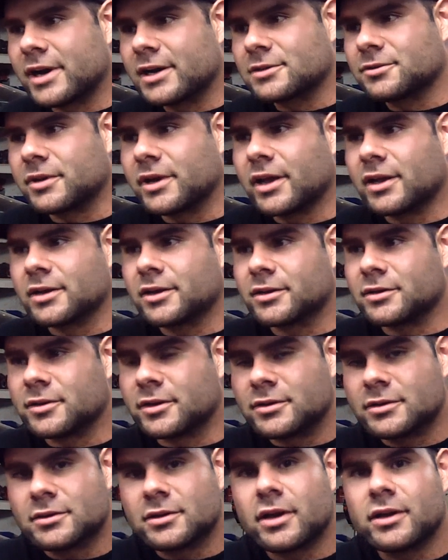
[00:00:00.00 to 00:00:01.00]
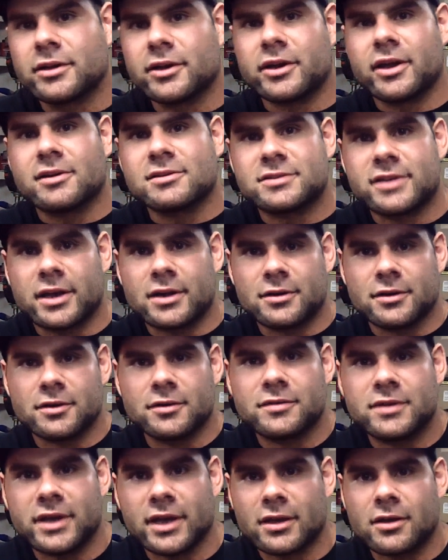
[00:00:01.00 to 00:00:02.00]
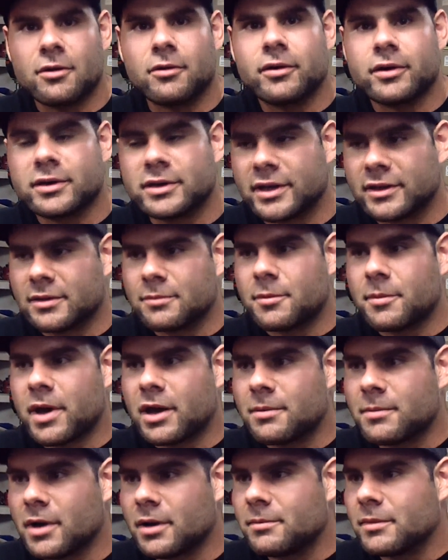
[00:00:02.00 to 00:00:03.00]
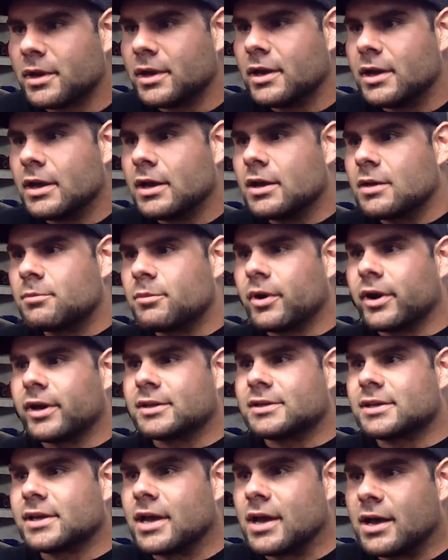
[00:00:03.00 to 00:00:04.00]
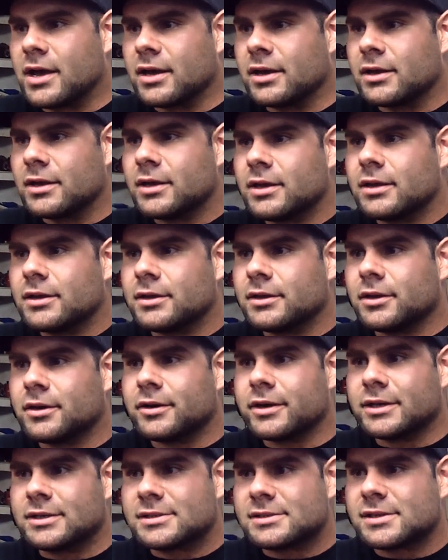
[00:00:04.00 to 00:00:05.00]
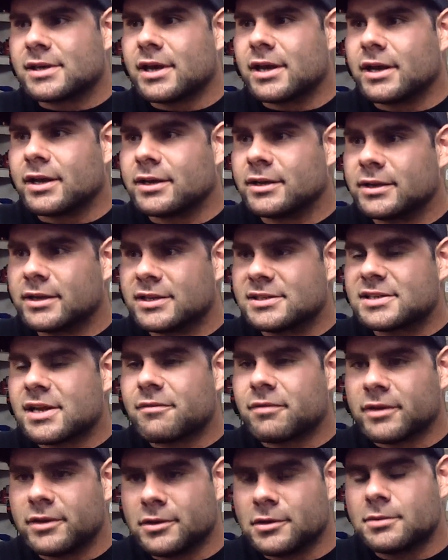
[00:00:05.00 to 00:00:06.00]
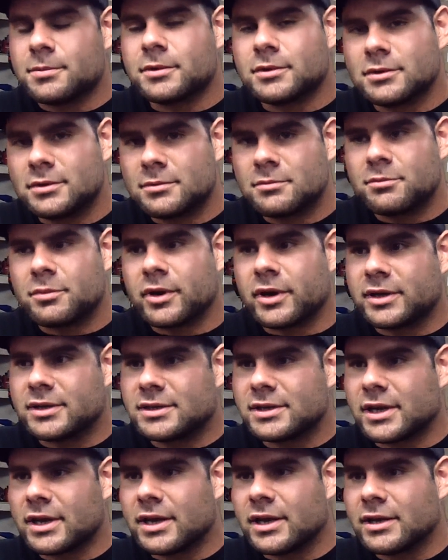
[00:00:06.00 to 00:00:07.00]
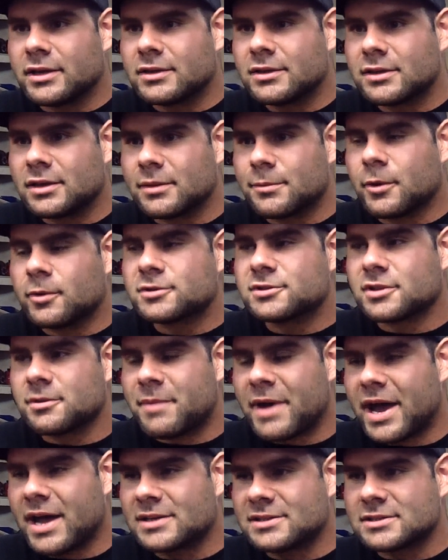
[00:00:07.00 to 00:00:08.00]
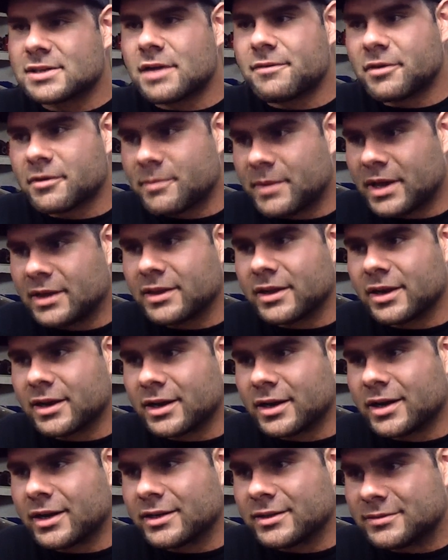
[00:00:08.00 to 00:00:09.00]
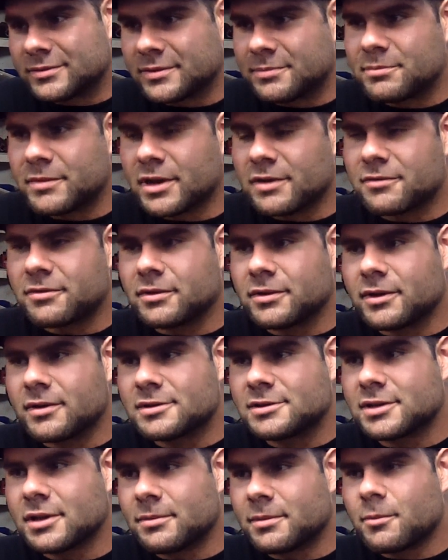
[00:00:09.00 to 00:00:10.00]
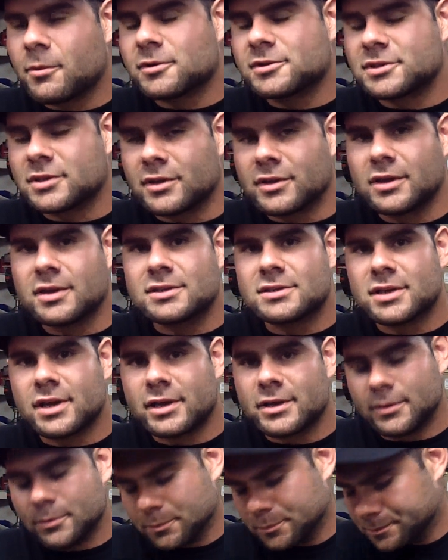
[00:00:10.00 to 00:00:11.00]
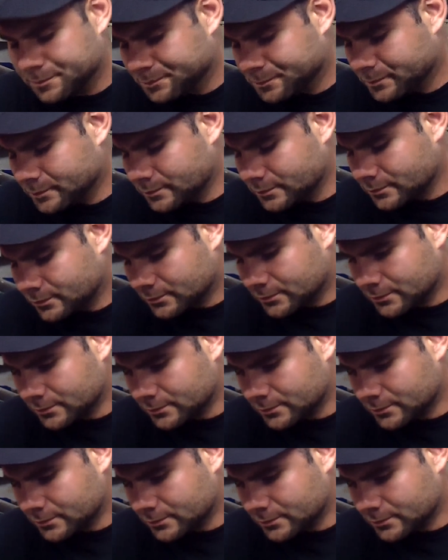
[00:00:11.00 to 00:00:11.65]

those tracks where you got a good outside groove to get going, get the momentum up. But you know, it's definitely doable. But most of the passes I've ever made there, made a few on the outside, but mostly on the inside. Let's